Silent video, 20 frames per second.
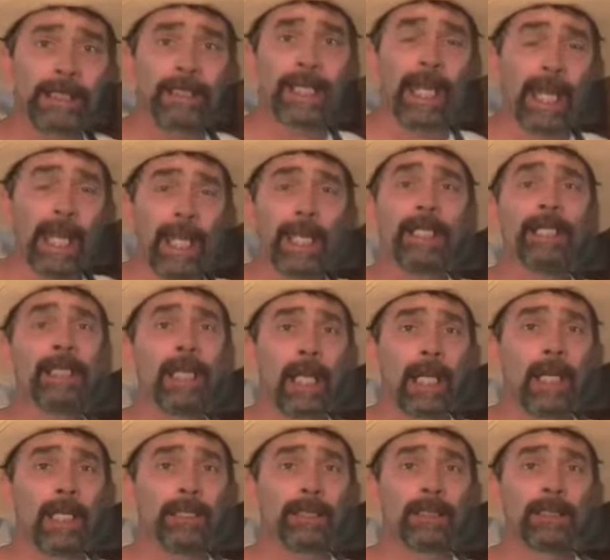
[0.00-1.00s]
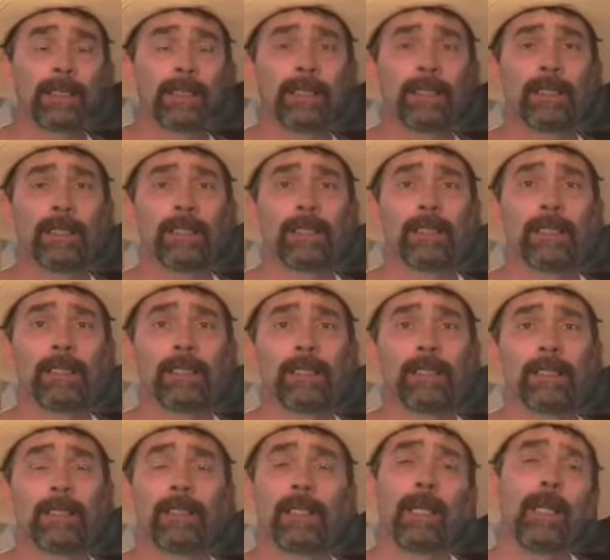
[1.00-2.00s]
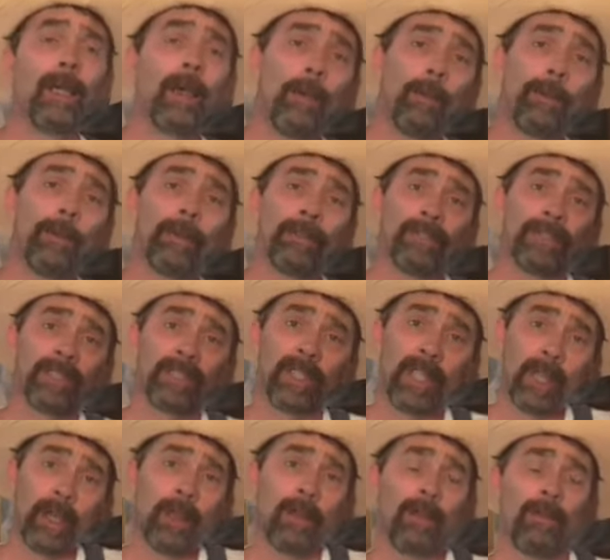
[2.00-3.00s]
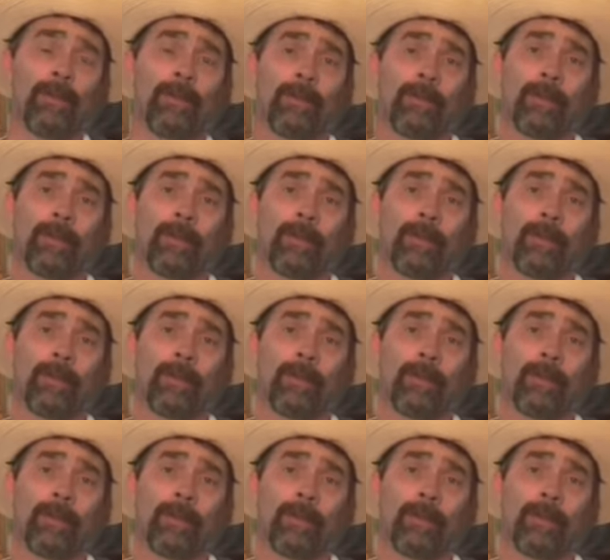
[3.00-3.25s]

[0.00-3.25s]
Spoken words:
cannot help ourselves.